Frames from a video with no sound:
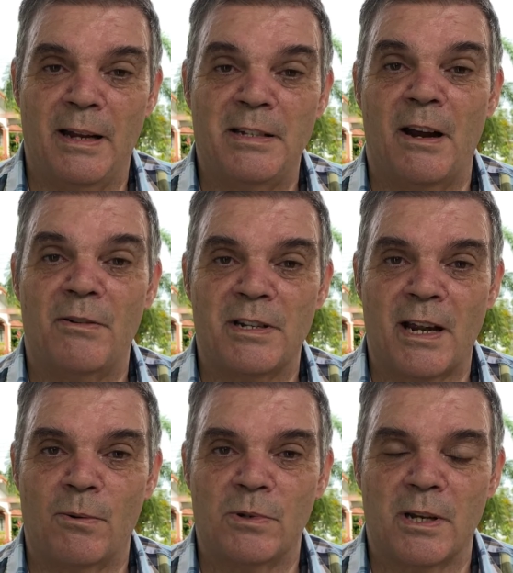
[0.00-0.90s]
terrace
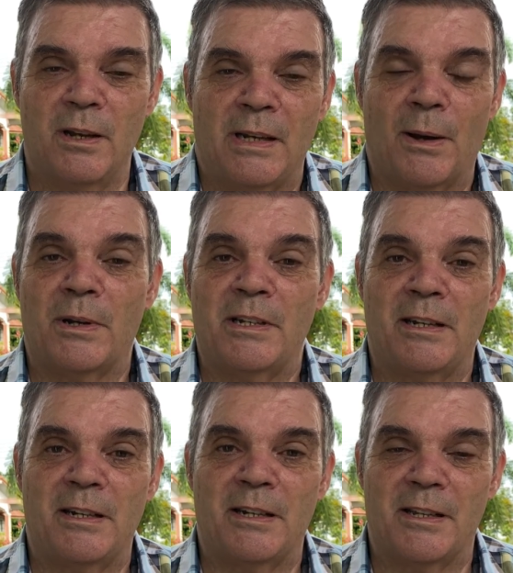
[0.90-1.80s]
house. Now I
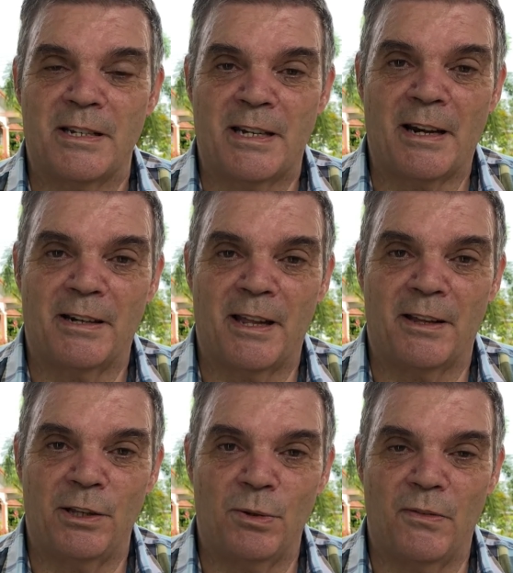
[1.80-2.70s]
did it to the standard
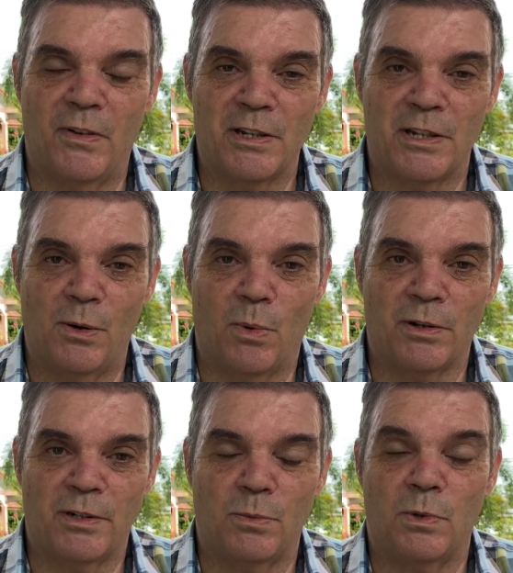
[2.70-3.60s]
that the university
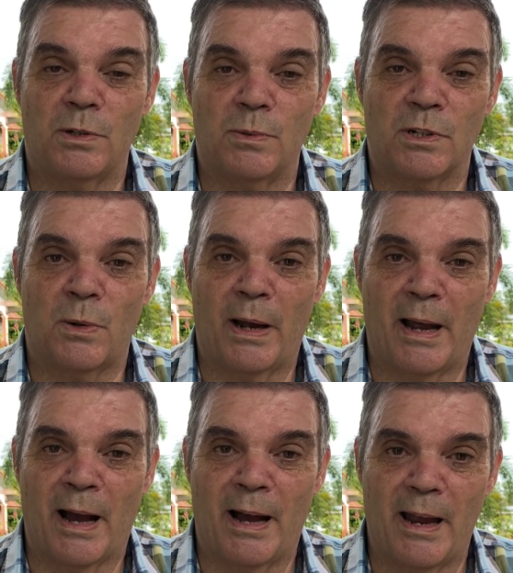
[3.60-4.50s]
wanted, which was
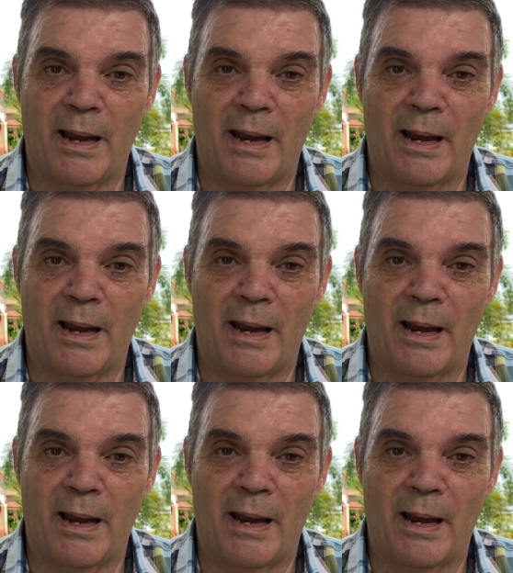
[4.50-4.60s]
quite high